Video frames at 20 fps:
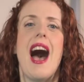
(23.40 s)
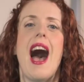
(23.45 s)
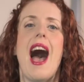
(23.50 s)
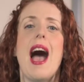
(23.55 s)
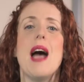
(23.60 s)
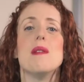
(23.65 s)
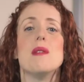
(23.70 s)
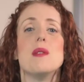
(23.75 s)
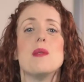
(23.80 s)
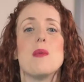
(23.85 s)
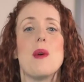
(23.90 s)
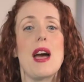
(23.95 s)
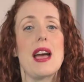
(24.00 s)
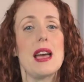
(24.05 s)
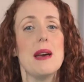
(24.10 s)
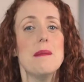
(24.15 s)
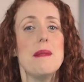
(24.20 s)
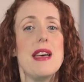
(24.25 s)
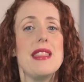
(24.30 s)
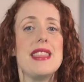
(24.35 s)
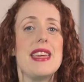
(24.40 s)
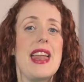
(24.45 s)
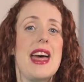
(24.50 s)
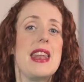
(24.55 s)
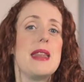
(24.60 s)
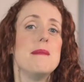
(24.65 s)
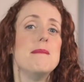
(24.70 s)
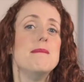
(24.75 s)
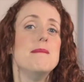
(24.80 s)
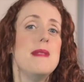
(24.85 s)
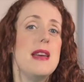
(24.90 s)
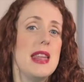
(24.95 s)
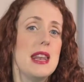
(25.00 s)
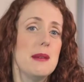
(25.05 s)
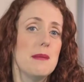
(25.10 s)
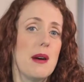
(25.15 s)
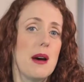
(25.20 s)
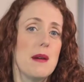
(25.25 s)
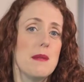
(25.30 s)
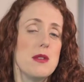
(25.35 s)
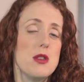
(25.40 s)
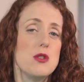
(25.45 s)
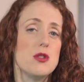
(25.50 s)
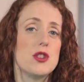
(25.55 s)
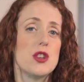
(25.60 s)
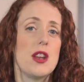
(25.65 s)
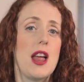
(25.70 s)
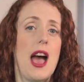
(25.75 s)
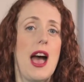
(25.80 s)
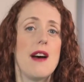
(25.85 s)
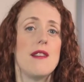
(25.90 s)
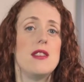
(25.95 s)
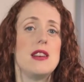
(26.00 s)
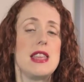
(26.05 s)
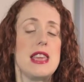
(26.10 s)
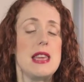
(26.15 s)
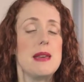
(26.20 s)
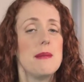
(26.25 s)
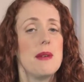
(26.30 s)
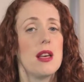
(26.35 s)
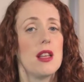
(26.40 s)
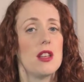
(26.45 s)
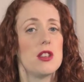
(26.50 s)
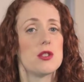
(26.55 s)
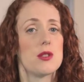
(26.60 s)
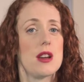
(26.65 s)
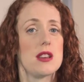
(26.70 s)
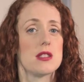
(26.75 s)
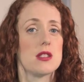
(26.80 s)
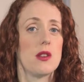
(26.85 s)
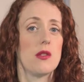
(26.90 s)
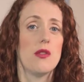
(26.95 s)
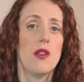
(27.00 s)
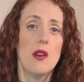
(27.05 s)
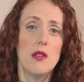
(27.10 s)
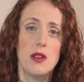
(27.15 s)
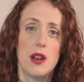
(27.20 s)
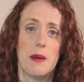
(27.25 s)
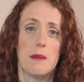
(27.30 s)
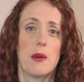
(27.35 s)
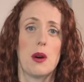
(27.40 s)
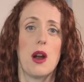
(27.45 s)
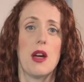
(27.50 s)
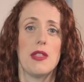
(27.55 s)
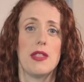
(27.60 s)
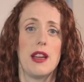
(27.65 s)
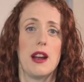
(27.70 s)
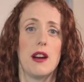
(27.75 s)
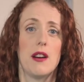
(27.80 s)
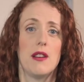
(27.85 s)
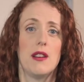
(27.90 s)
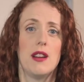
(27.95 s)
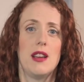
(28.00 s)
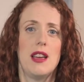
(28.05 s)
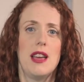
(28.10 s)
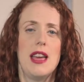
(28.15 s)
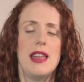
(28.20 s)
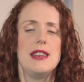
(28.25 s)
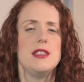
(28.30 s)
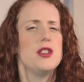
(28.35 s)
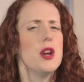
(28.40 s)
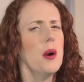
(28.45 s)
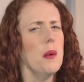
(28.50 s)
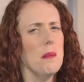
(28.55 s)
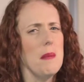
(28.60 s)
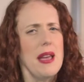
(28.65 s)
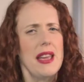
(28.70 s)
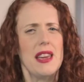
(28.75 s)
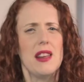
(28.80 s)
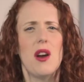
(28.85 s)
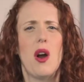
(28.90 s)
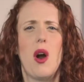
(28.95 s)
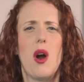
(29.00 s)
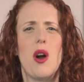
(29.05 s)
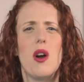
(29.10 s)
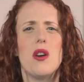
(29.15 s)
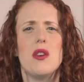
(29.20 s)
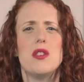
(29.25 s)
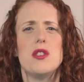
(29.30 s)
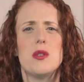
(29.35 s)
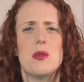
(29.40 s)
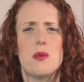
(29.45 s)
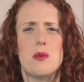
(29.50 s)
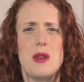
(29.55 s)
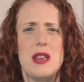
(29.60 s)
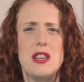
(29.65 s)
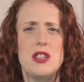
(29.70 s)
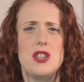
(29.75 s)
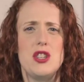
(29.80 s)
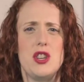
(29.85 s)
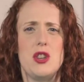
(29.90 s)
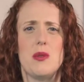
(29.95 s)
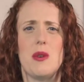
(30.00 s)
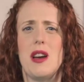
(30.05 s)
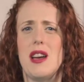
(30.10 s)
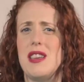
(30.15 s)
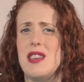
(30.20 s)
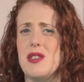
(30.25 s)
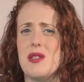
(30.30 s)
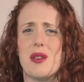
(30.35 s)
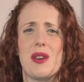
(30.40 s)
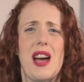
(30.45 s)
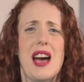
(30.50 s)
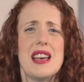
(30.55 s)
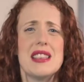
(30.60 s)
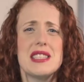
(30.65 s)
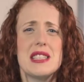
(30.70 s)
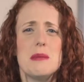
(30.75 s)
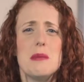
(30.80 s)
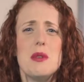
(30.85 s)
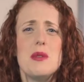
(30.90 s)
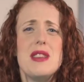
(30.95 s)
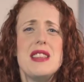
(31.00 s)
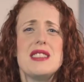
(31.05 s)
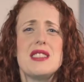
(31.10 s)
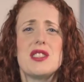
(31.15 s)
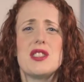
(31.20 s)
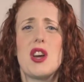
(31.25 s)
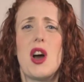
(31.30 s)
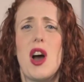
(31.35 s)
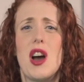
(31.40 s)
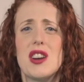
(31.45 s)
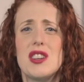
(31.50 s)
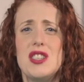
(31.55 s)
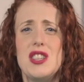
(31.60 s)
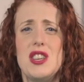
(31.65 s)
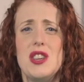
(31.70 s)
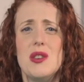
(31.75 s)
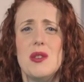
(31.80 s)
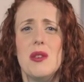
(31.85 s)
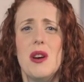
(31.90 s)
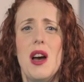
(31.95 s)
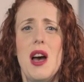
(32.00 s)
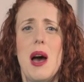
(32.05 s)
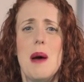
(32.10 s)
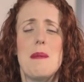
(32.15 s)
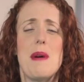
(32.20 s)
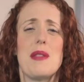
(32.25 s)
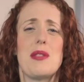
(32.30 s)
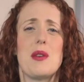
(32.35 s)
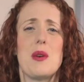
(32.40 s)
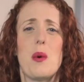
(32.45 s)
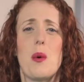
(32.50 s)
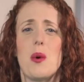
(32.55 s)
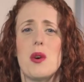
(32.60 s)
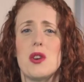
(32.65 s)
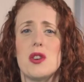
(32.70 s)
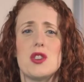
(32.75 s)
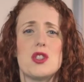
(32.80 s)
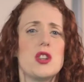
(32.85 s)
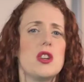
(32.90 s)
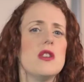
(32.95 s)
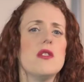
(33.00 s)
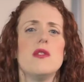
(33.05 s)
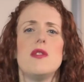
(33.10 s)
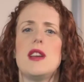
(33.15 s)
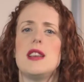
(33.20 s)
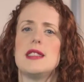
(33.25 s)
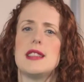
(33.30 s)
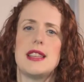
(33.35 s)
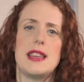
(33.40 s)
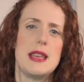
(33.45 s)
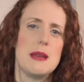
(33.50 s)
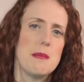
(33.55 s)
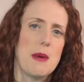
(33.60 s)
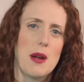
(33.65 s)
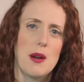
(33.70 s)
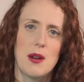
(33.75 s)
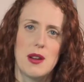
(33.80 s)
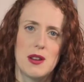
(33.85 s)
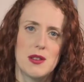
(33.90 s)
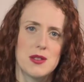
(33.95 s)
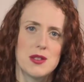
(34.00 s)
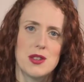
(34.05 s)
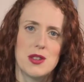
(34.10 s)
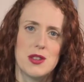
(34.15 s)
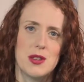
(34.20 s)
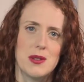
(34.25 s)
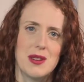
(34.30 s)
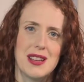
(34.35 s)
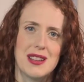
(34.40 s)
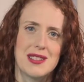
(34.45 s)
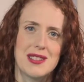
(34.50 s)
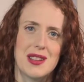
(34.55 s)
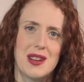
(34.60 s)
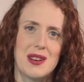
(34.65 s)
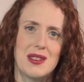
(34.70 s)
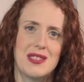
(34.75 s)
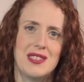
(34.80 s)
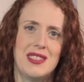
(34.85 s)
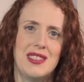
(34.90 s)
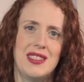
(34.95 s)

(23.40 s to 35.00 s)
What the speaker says: I would recommend that at a minimum, you should have an email address and a phone number on there. Don't make it hard to reach you. Your customer needs to talk to you about their order, shouldn't face any barriers to doing so.